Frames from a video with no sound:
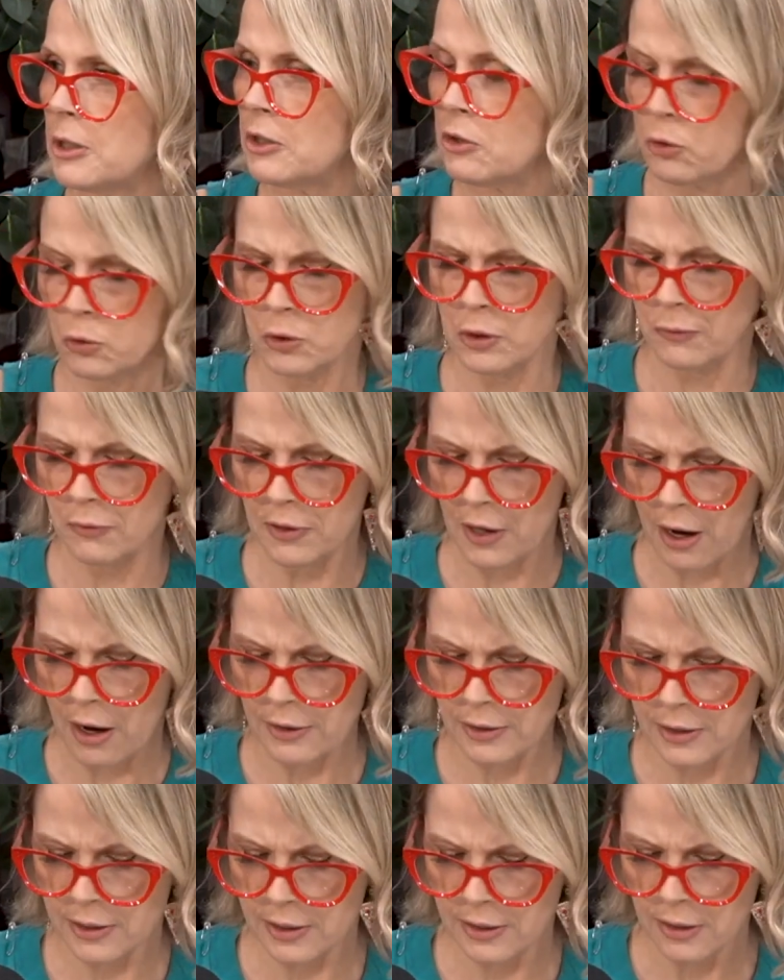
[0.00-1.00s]
intrusive
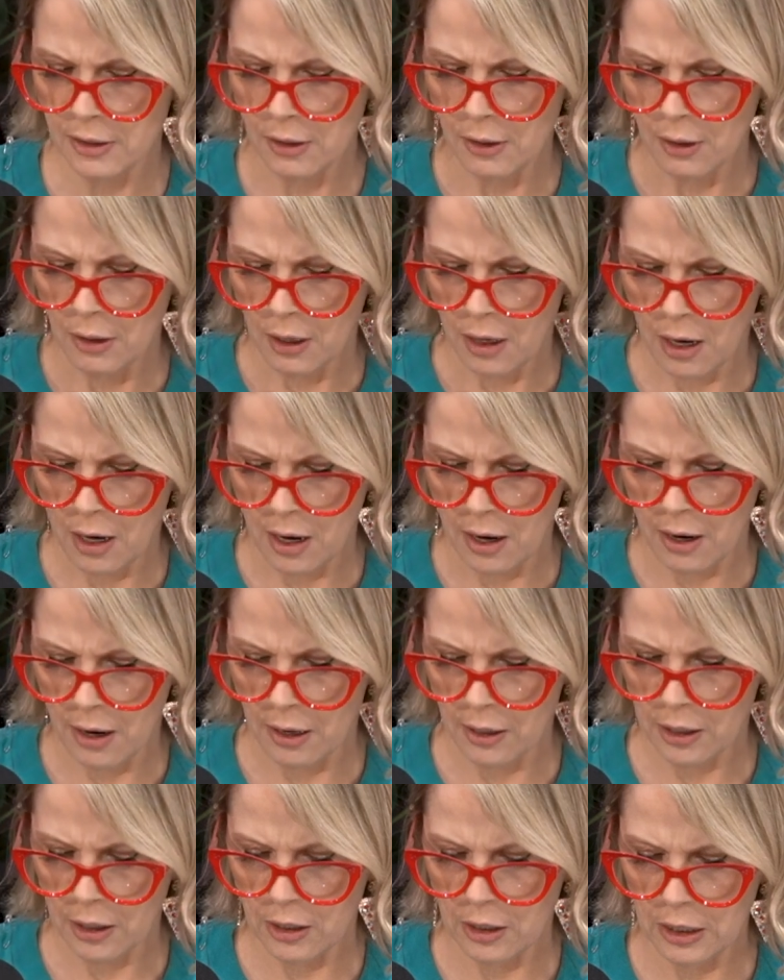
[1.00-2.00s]
thoughts.
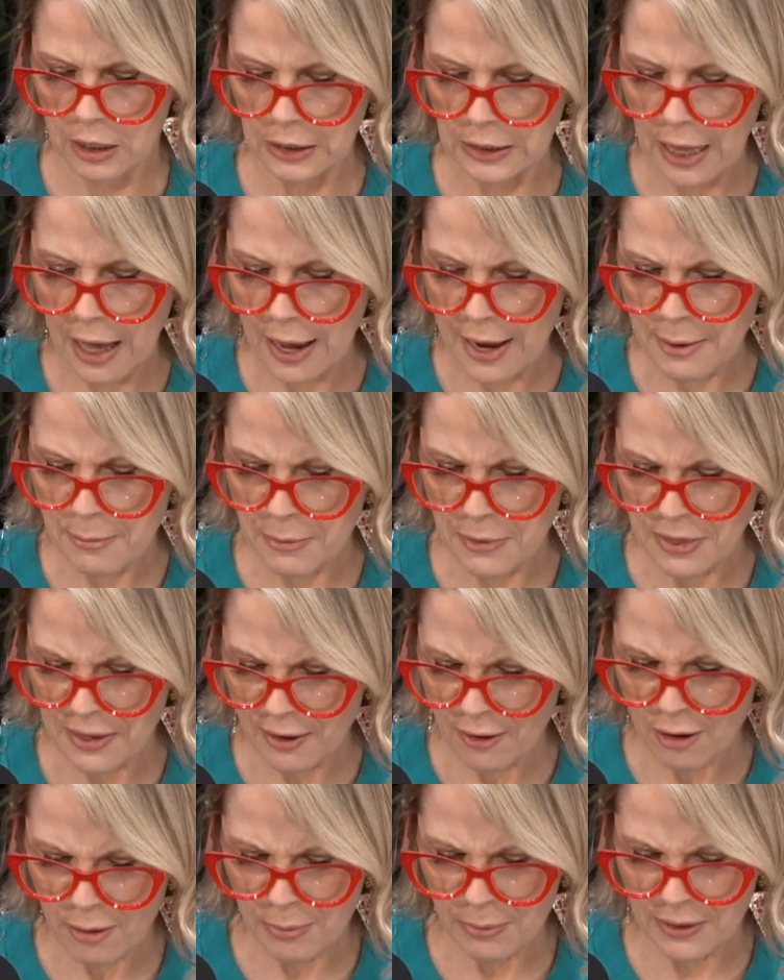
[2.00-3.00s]
Climb
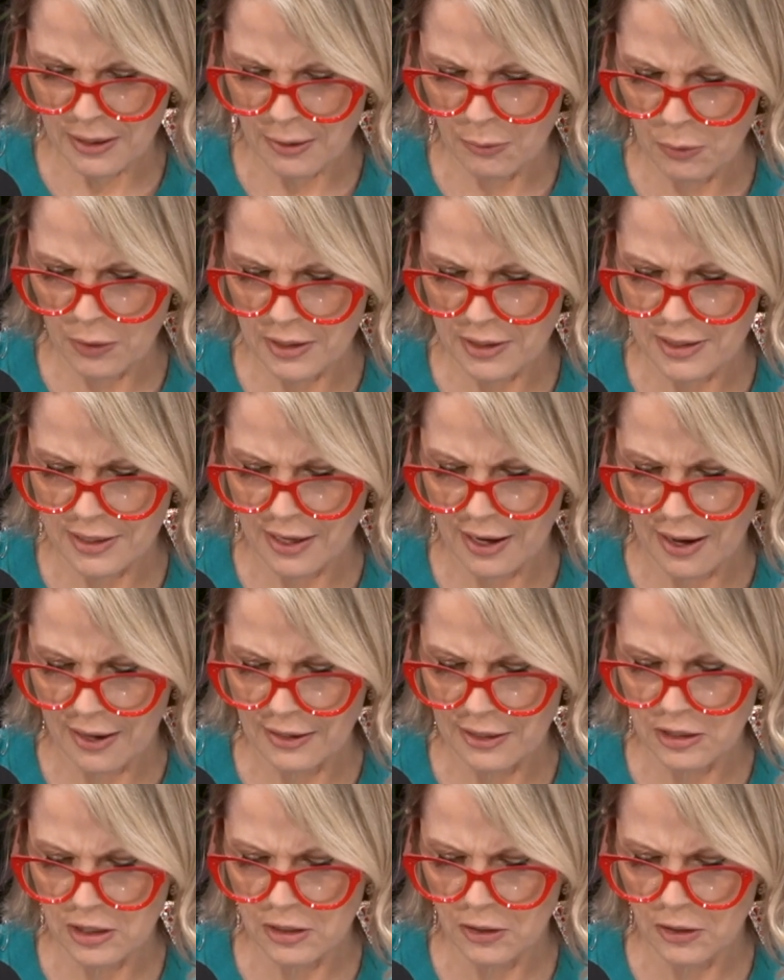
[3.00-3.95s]
therapy, what is that?